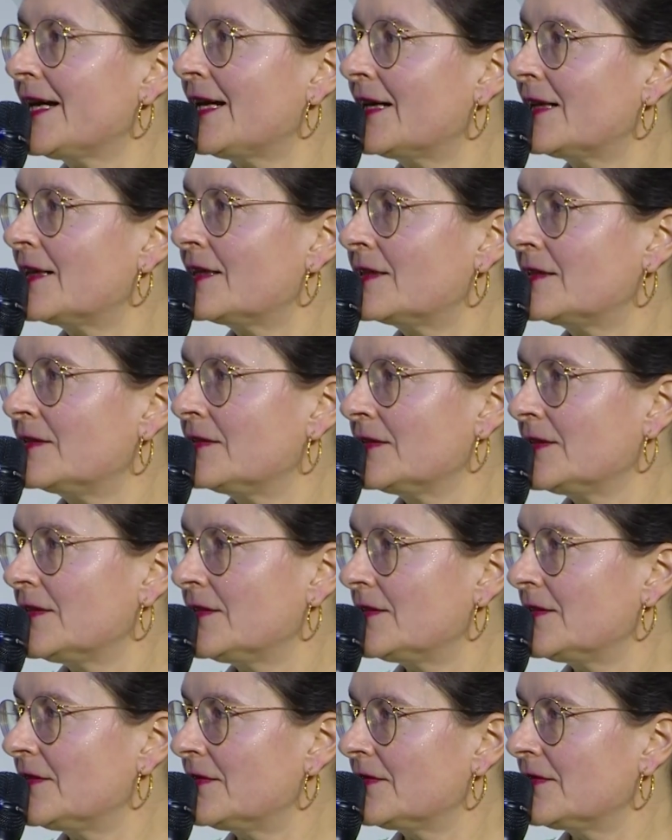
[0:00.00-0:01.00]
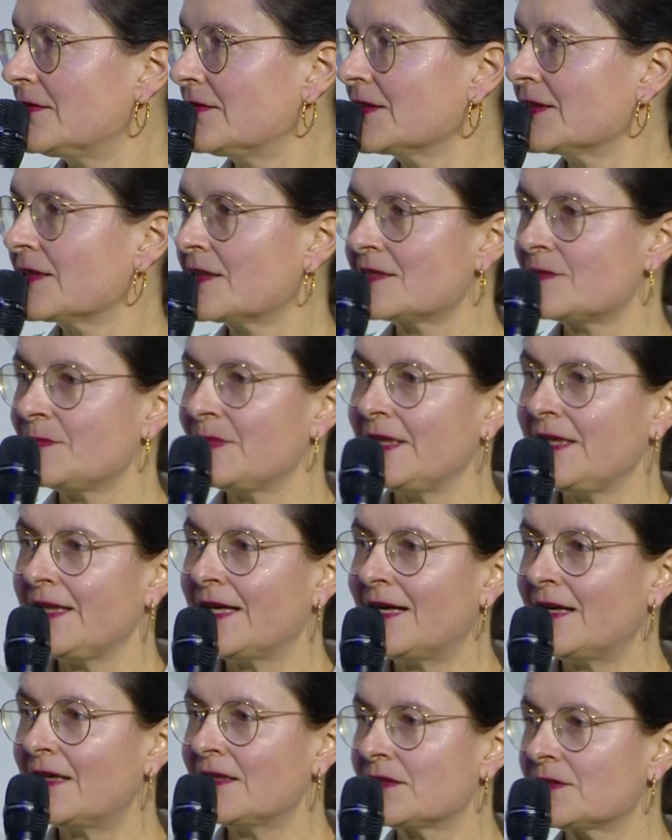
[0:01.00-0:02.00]
figures that we were looking at, we're talking about
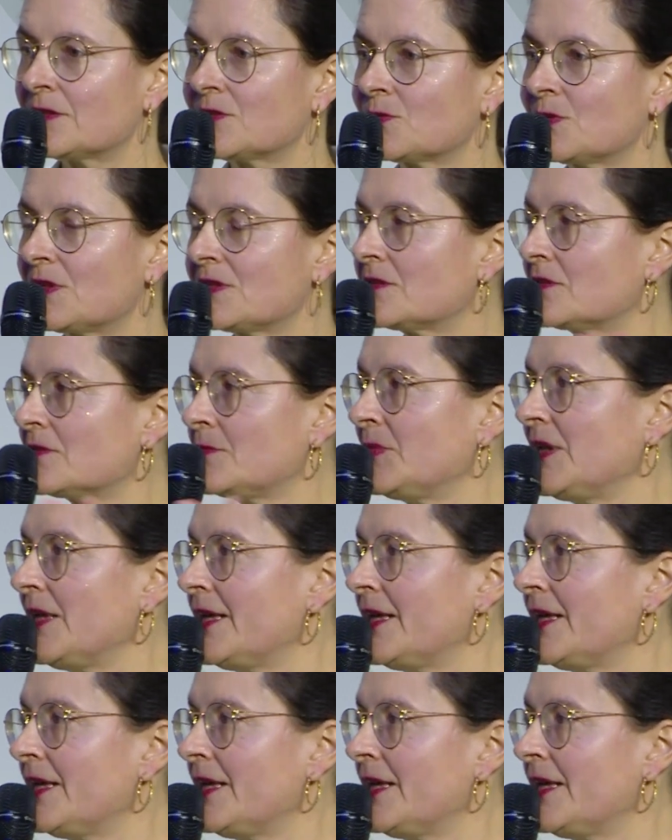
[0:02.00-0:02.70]
15 billion,